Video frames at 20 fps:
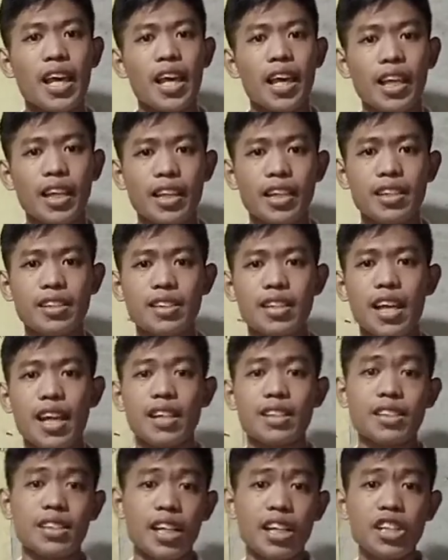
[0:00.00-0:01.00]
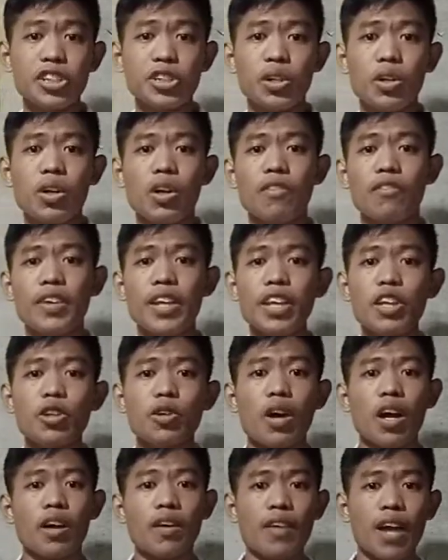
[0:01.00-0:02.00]
It is the extension of
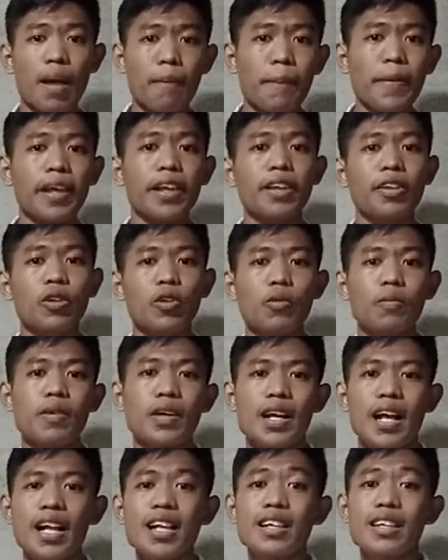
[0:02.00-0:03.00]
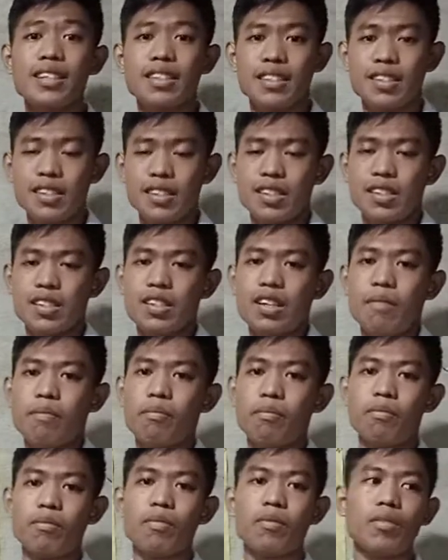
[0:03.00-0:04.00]
Indo-Arabic numeral system.
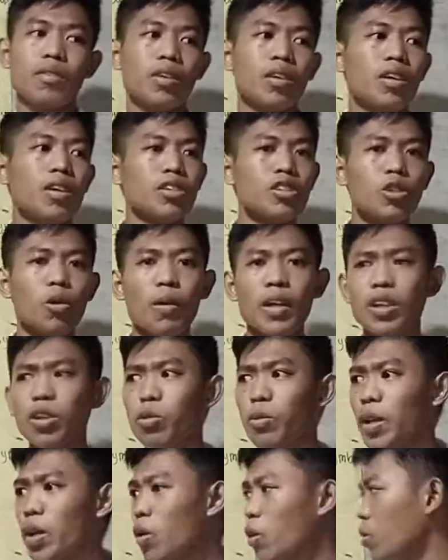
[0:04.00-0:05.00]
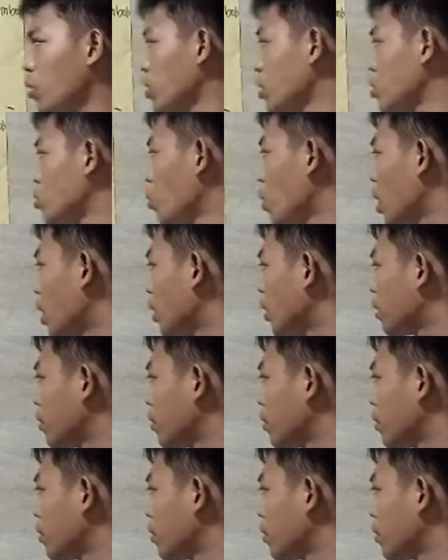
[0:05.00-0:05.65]
So what do we call this one?